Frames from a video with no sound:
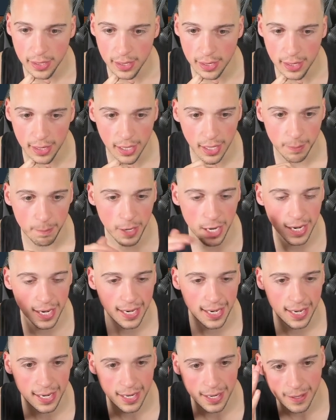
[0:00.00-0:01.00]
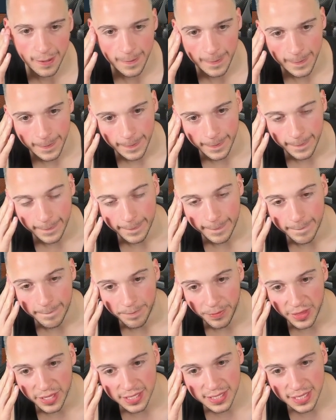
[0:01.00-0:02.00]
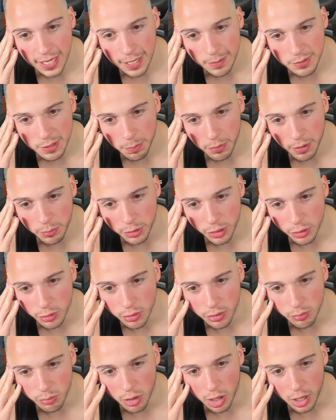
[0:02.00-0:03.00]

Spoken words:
I mean, this team's probably good,